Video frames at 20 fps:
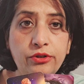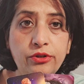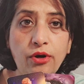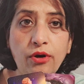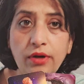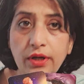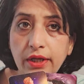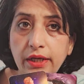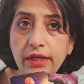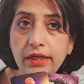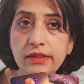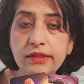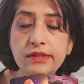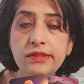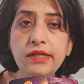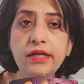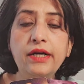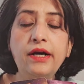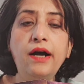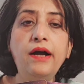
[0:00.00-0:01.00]
tolerance
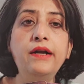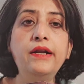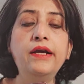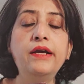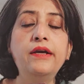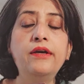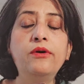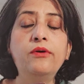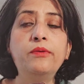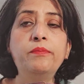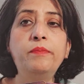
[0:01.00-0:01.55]
regarding your